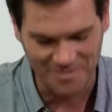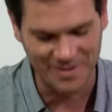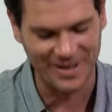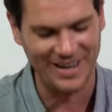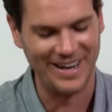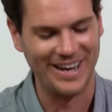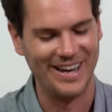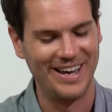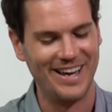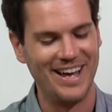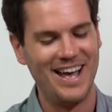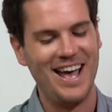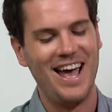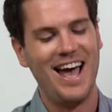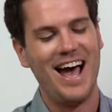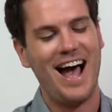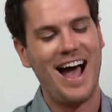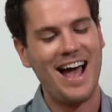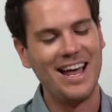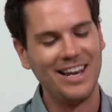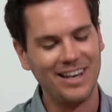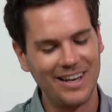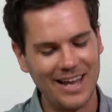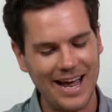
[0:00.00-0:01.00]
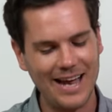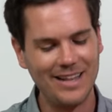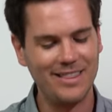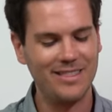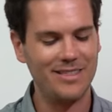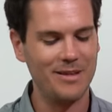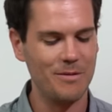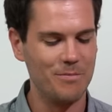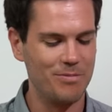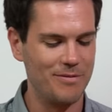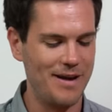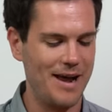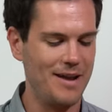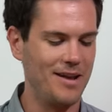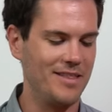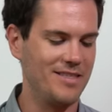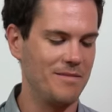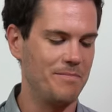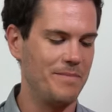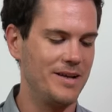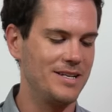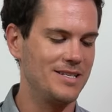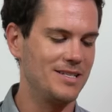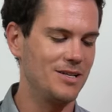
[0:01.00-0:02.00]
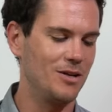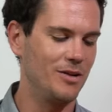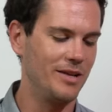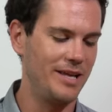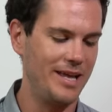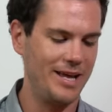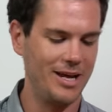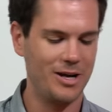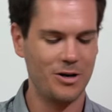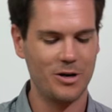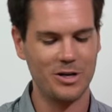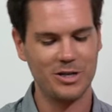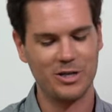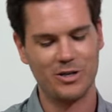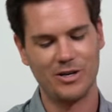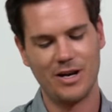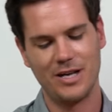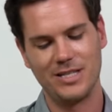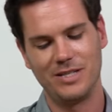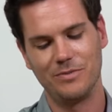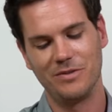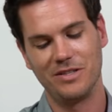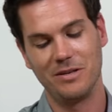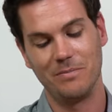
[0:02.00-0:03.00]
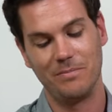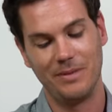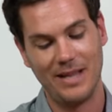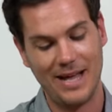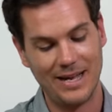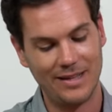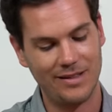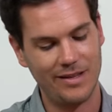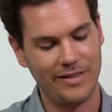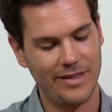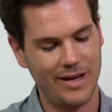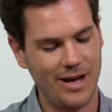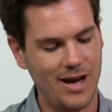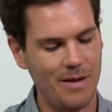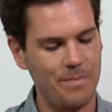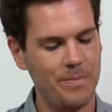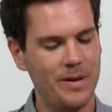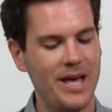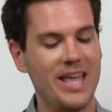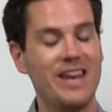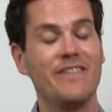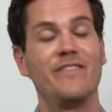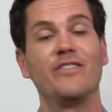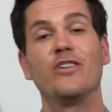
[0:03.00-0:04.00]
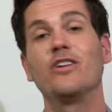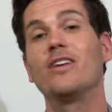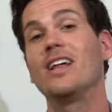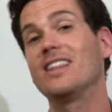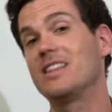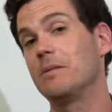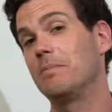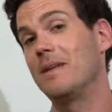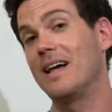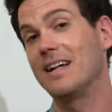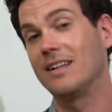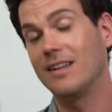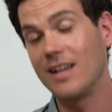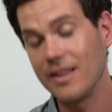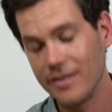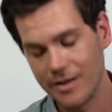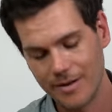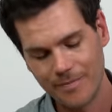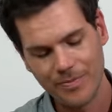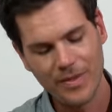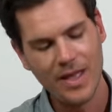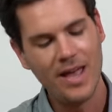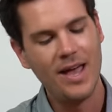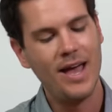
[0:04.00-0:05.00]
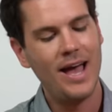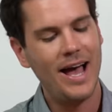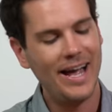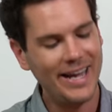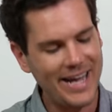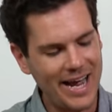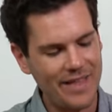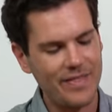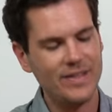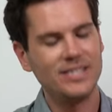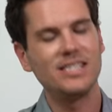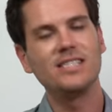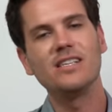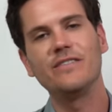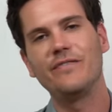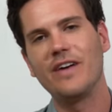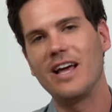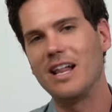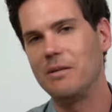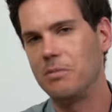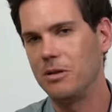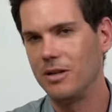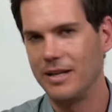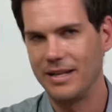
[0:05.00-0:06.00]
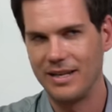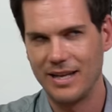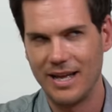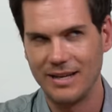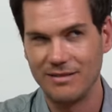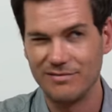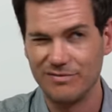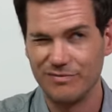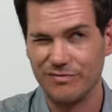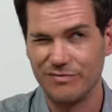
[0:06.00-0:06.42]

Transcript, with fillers: but uh, I like the brown leather midsole here contrasting with the black leather upper. And if you don't like the black leather, again, this is available in like